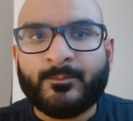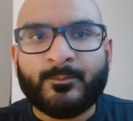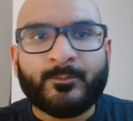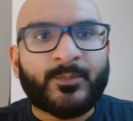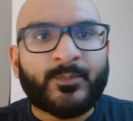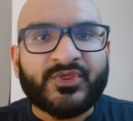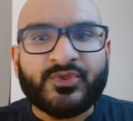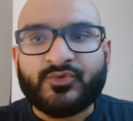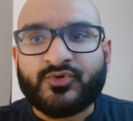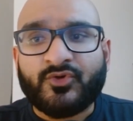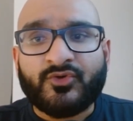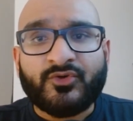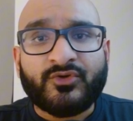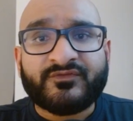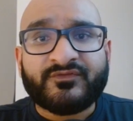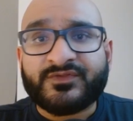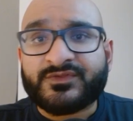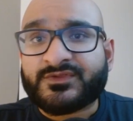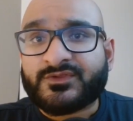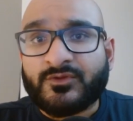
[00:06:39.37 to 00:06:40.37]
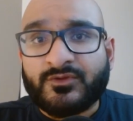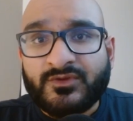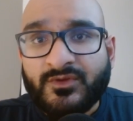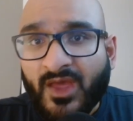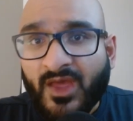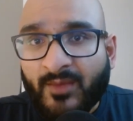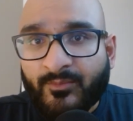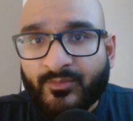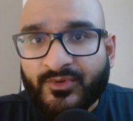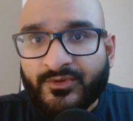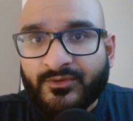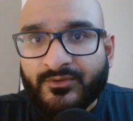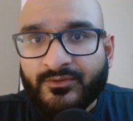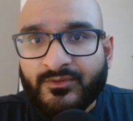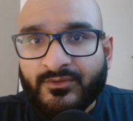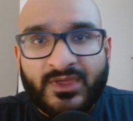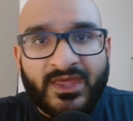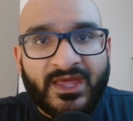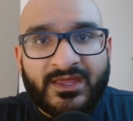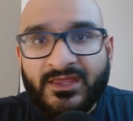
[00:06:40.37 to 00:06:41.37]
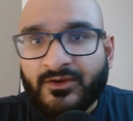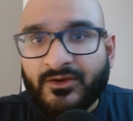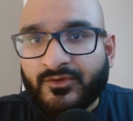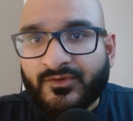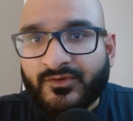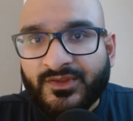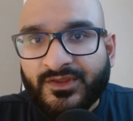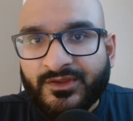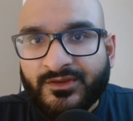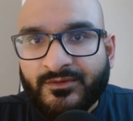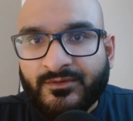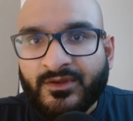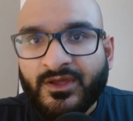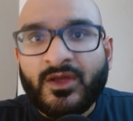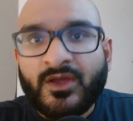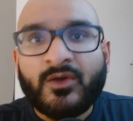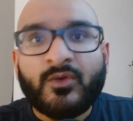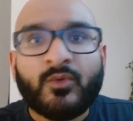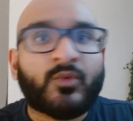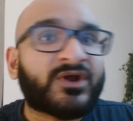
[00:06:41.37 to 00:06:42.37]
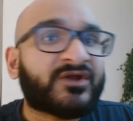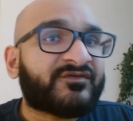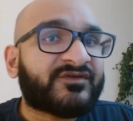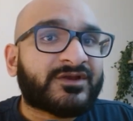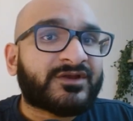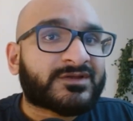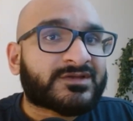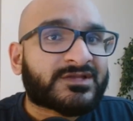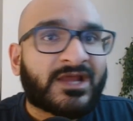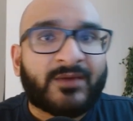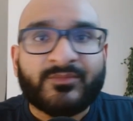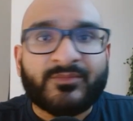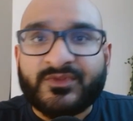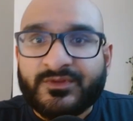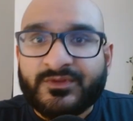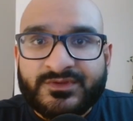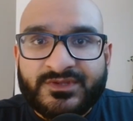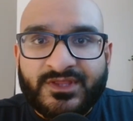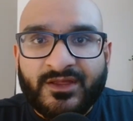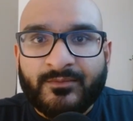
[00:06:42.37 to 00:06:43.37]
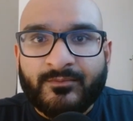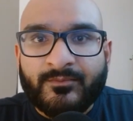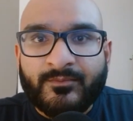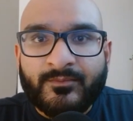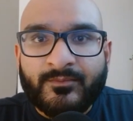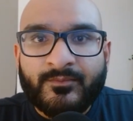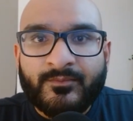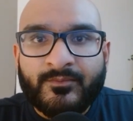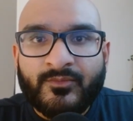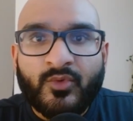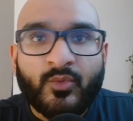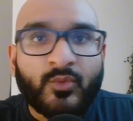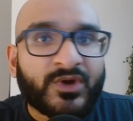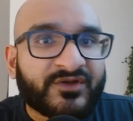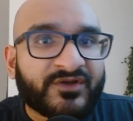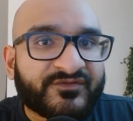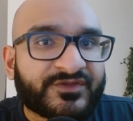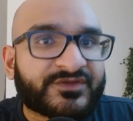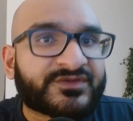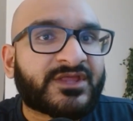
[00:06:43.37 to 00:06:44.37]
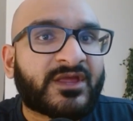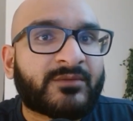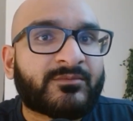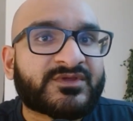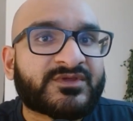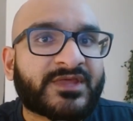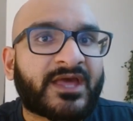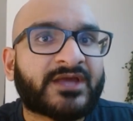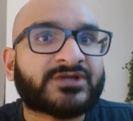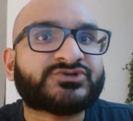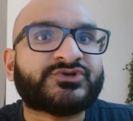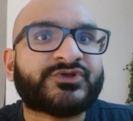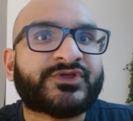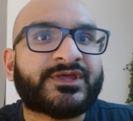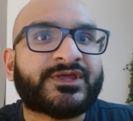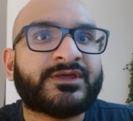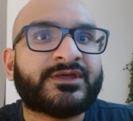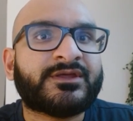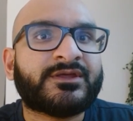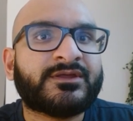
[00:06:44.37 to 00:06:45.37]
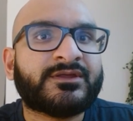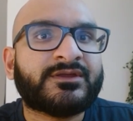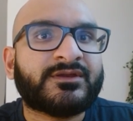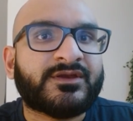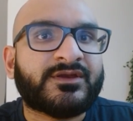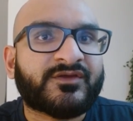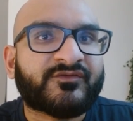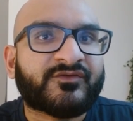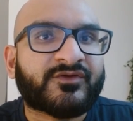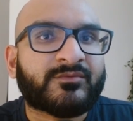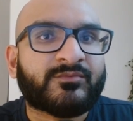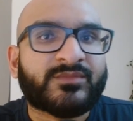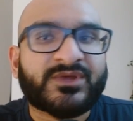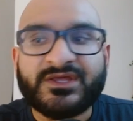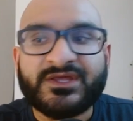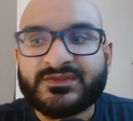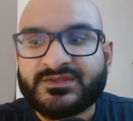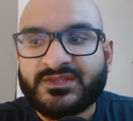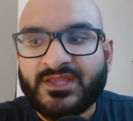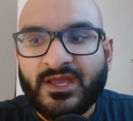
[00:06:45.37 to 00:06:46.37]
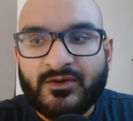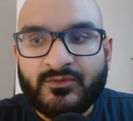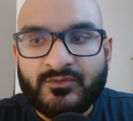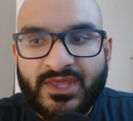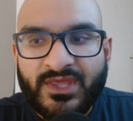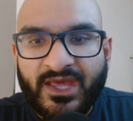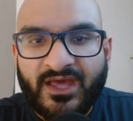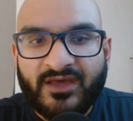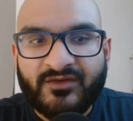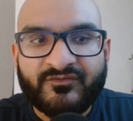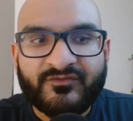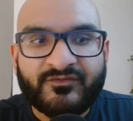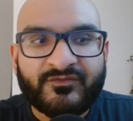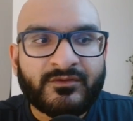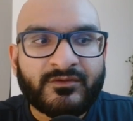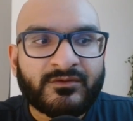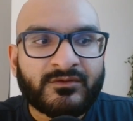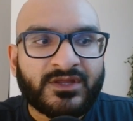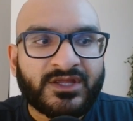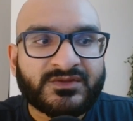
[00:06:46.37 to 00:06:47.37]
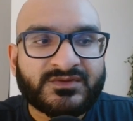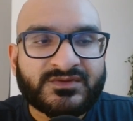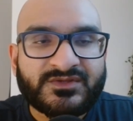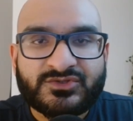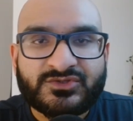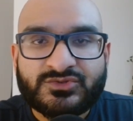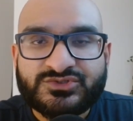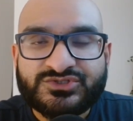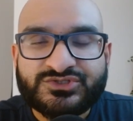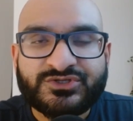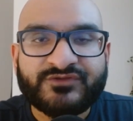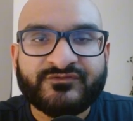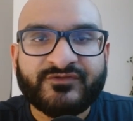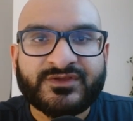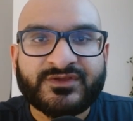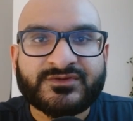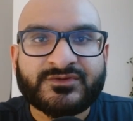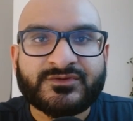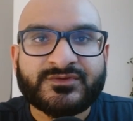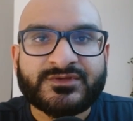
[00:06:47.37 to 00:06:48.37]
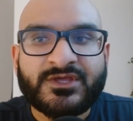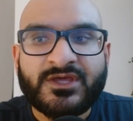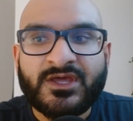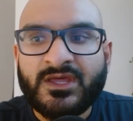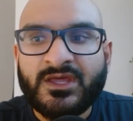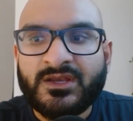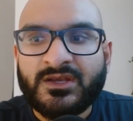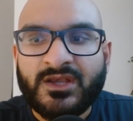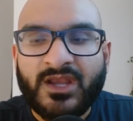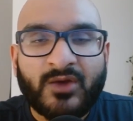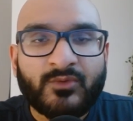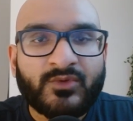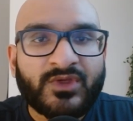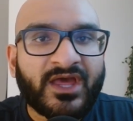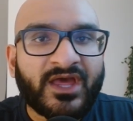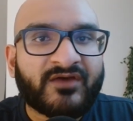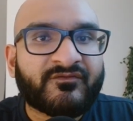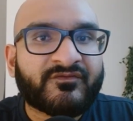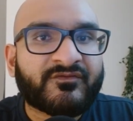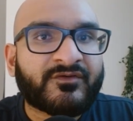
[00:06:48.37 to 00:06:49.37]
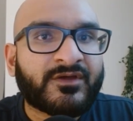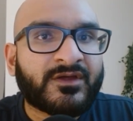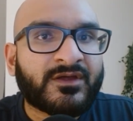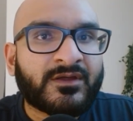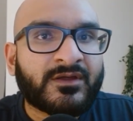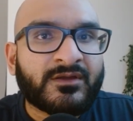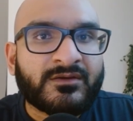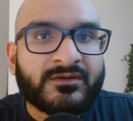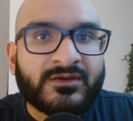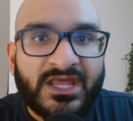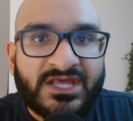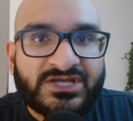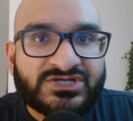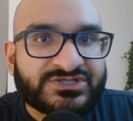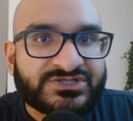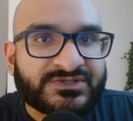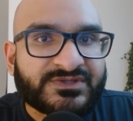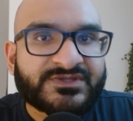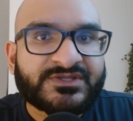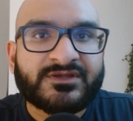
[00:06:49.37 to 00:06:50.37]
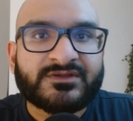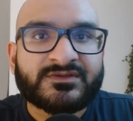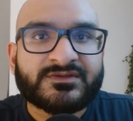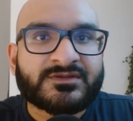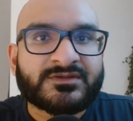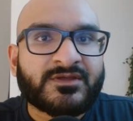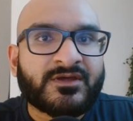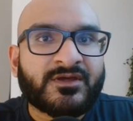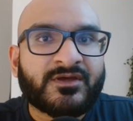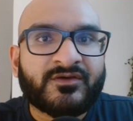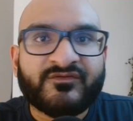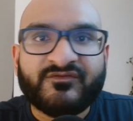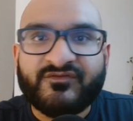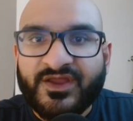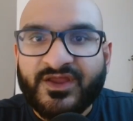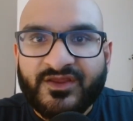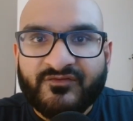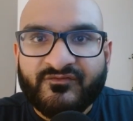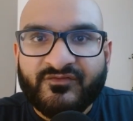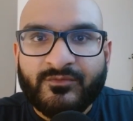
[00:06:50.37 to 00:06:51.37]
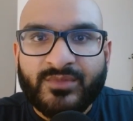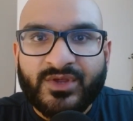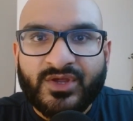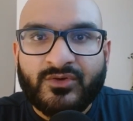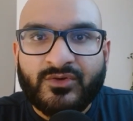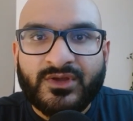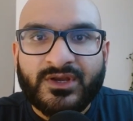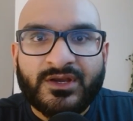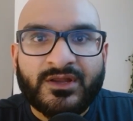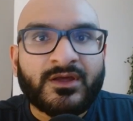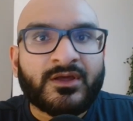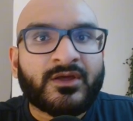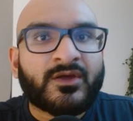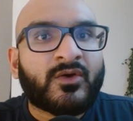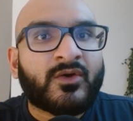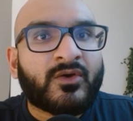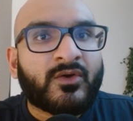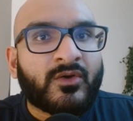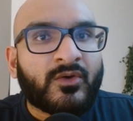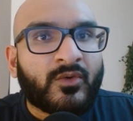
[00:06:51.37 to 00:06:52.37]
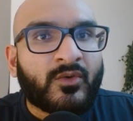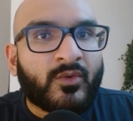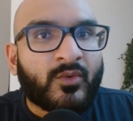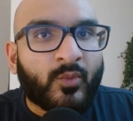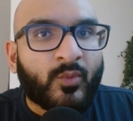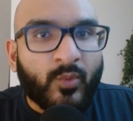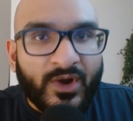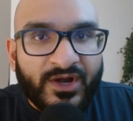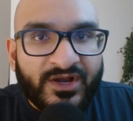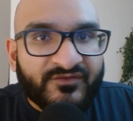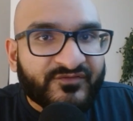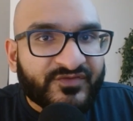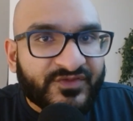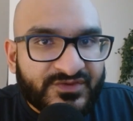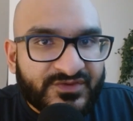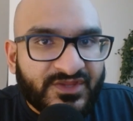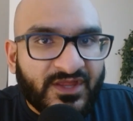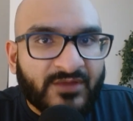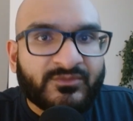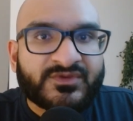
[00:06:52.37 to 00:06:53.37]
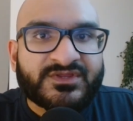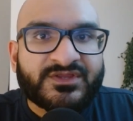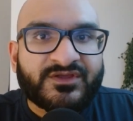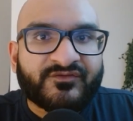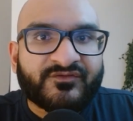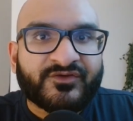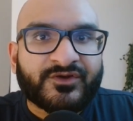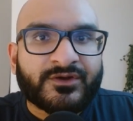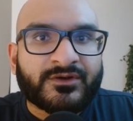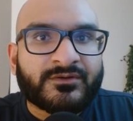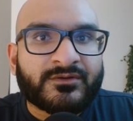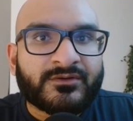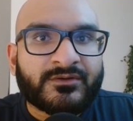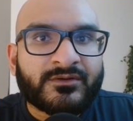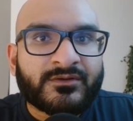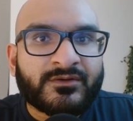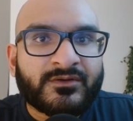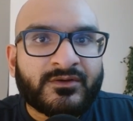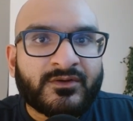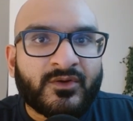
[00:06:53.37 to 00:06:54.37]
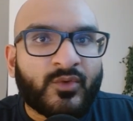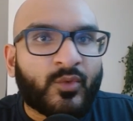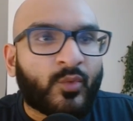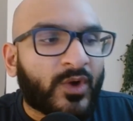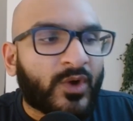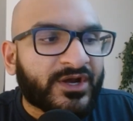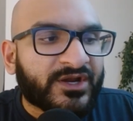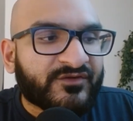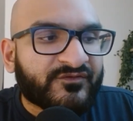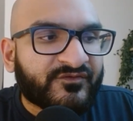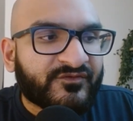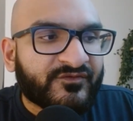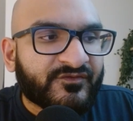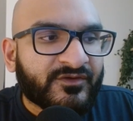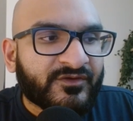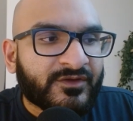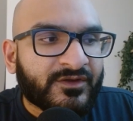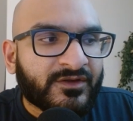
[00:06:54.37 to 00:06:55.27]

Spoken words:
But you don't know if this is going to happen. You can't guarantee it. What if it doesn't happen this time? What if this time is actually different? Because now we have institutional investors. Now we have nation states fighting for Bitcoin. What if this time is different? What if